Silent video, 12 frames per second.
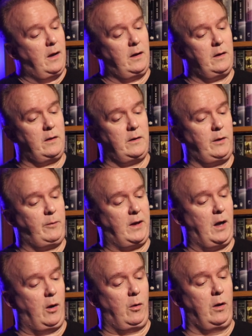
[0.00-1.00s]
Uh, here we
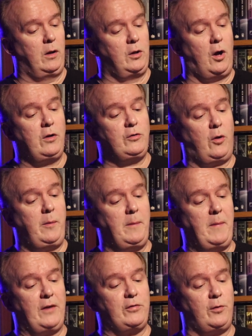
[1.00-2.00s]
go. Long
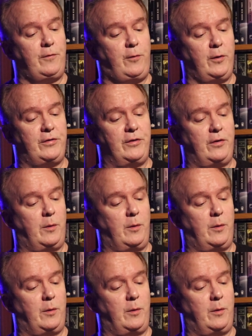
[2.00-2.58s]
dormant magical forces